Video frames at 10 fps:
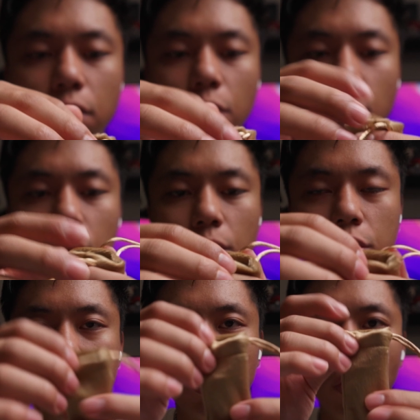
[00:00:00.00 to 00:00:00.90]
for
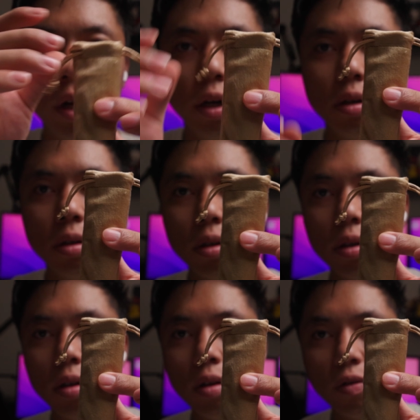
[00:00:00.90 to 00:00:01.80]
just one
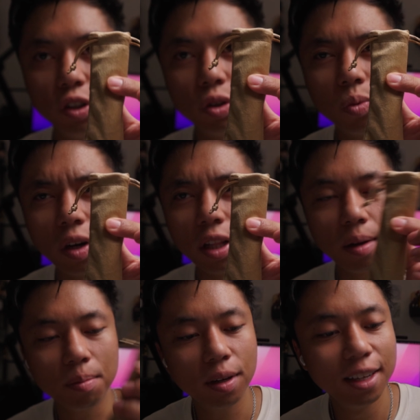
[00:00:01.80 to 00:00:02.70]
of
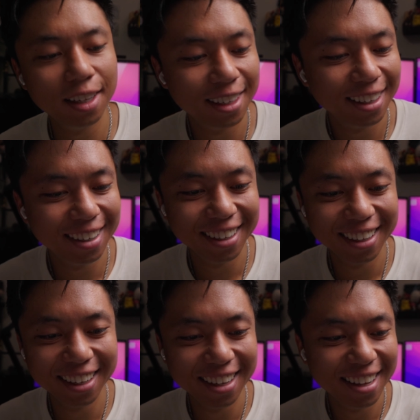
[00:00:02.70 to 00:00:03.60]
them.
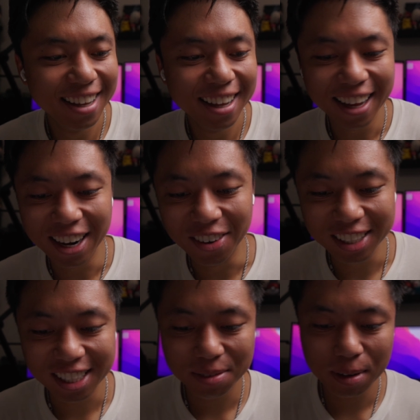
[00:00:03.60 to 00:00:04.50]

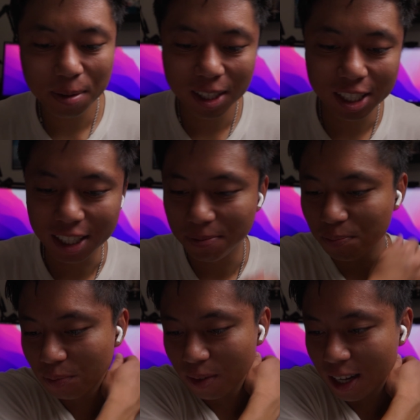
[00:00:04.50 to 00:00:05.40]
Anyways, that's pretty much it.
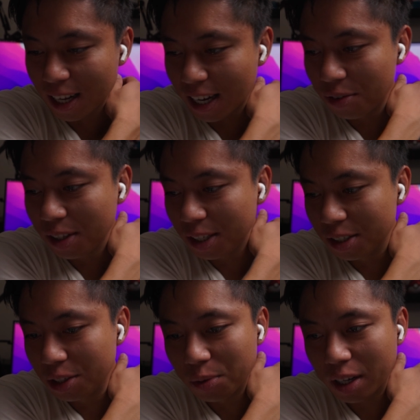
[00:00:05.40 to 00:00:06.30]
I really
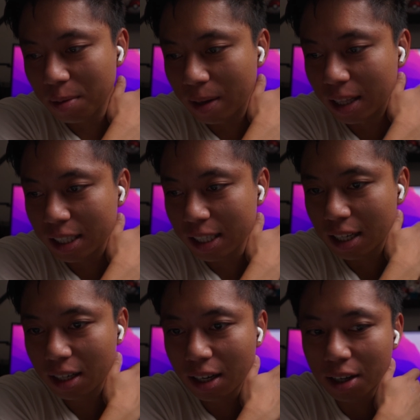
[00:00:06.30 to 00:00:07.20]
do recommend this
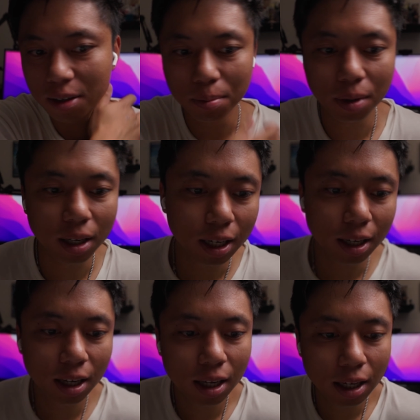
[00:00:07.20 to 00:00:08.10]
set, but
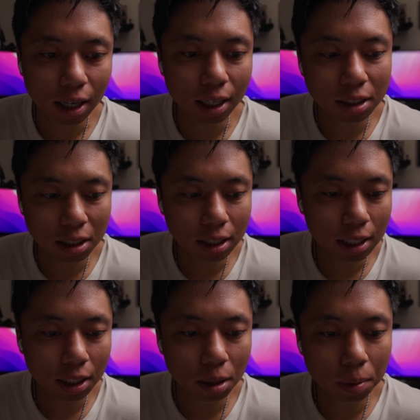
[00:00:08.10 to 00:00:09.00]
it is going to
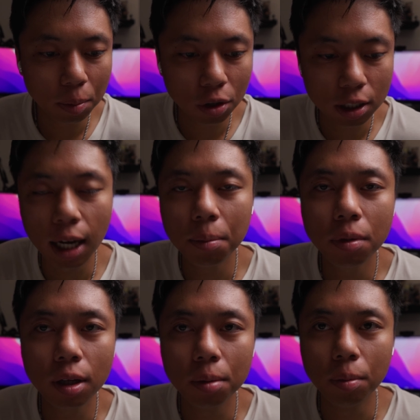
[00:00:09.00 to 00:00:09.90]
take a little bit more time,
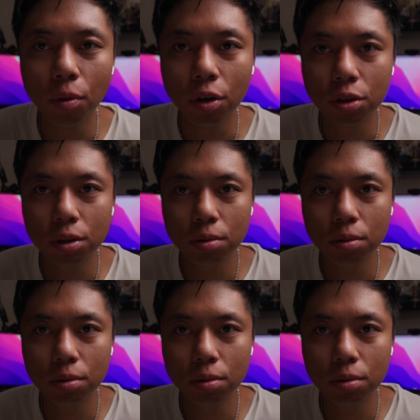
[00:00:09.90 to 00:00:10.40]
a little bit more